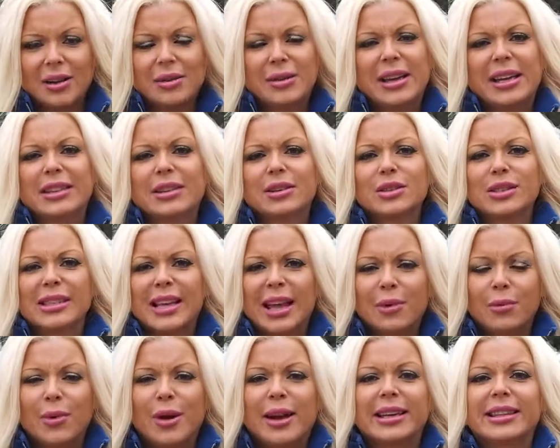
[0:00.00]
in the
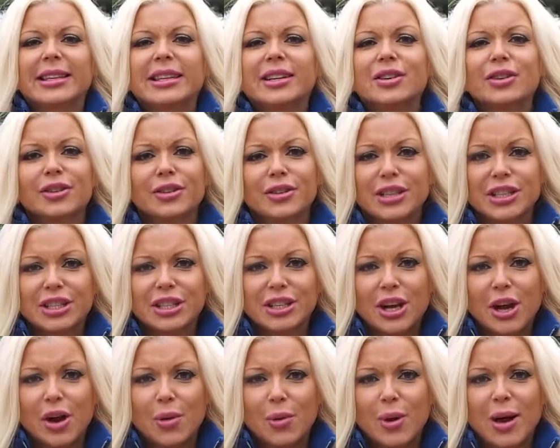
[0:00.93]
same way that
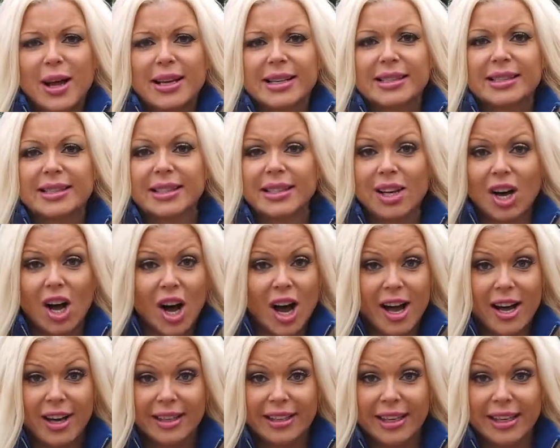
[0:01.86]
Krishna was
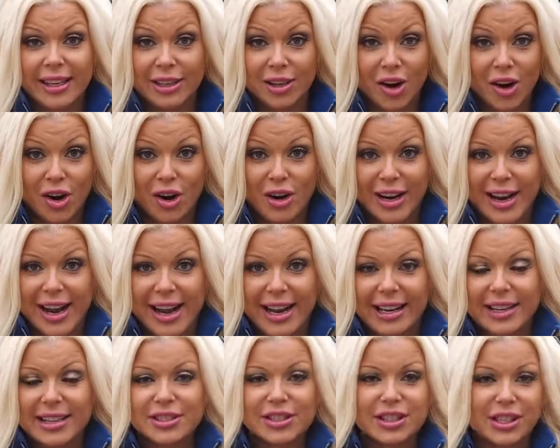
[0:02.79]
God
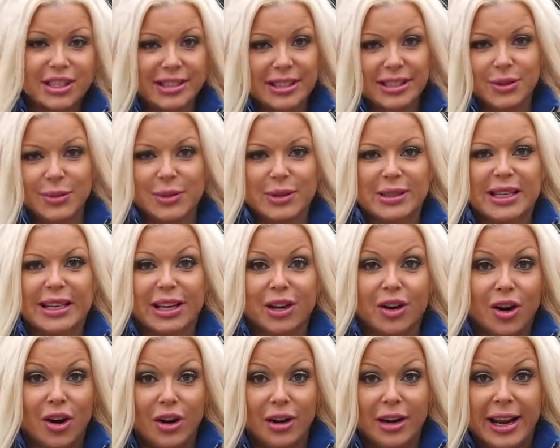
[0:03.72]
incarnate, Jesus was
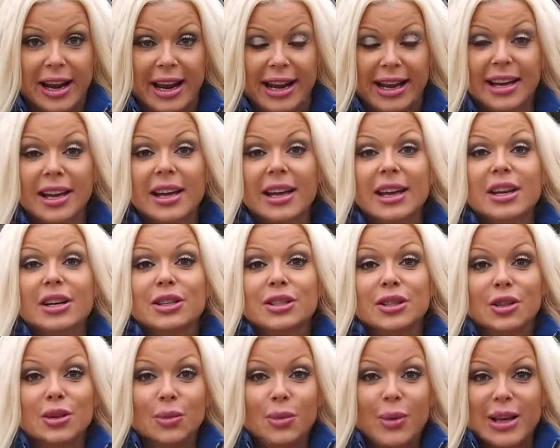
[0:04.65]
incarnate to
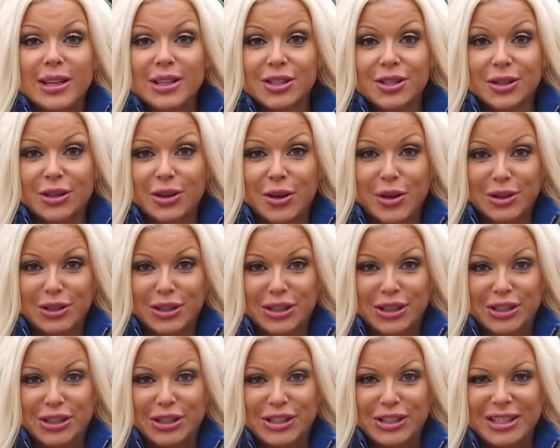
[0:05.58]
the Western
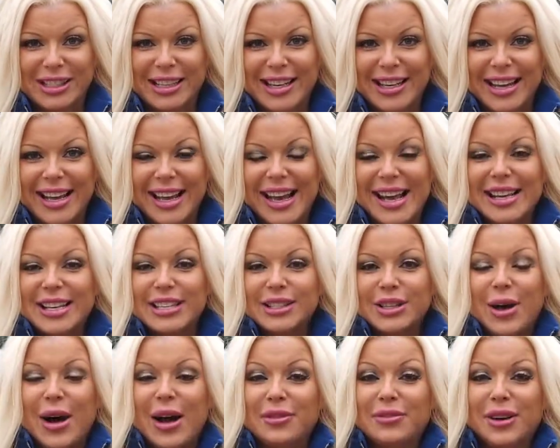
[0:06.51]
cultures.
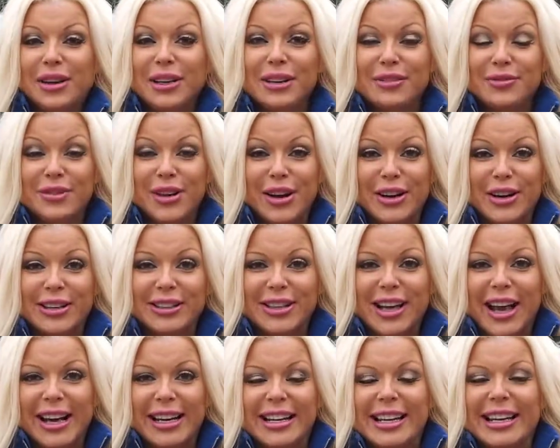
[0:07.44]
So I found it very
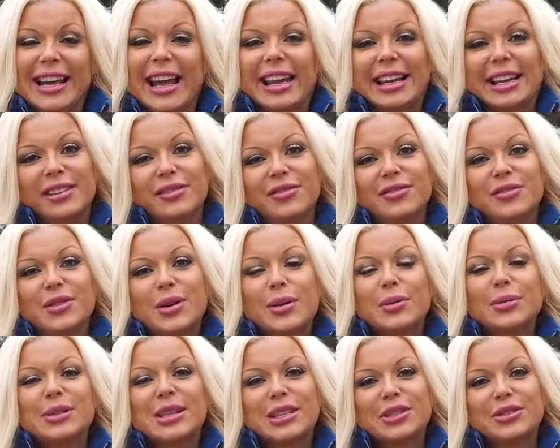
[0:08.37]
enlightening, and it
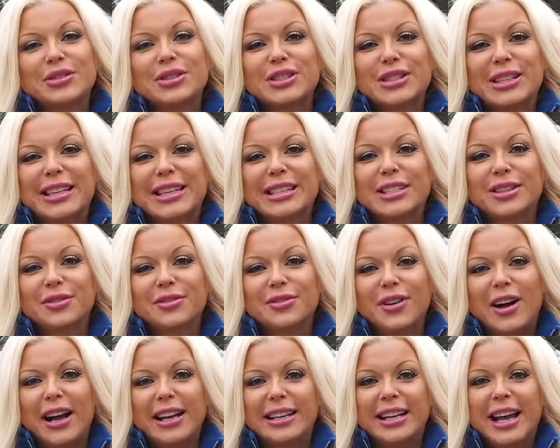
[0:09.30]
was interesting to
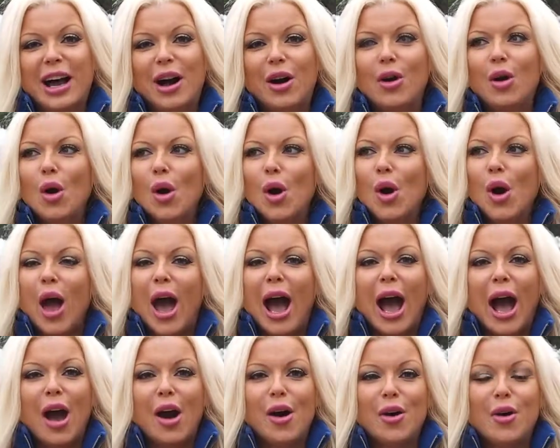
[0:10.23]
find out
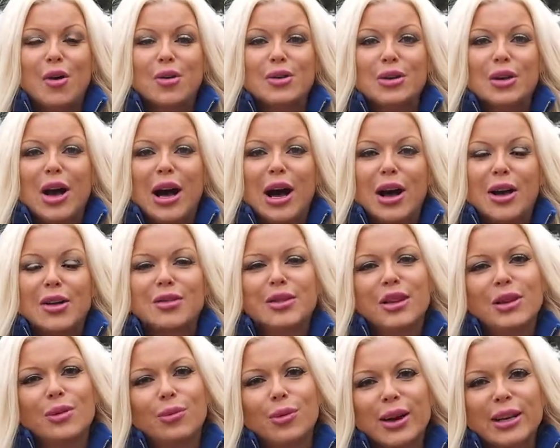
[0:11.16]
how
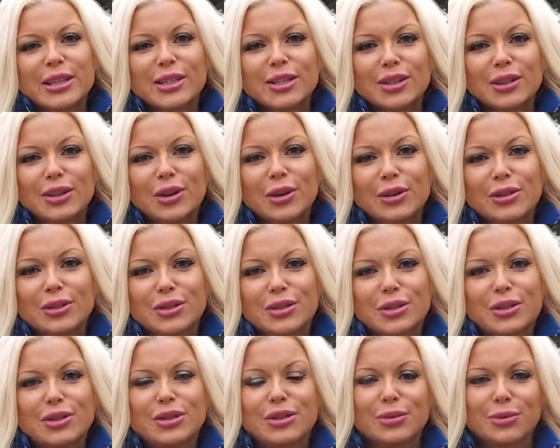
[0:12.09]
the Western
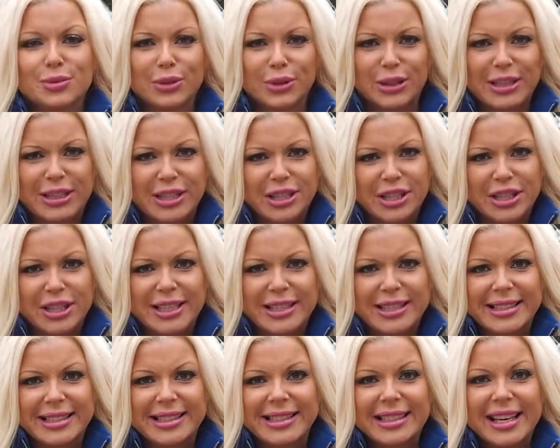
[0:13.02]
culture's
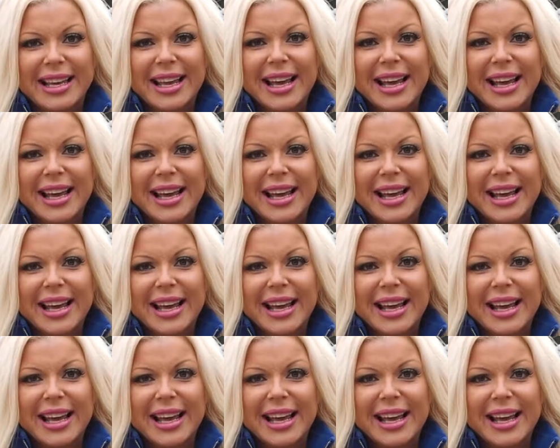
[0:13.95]
religions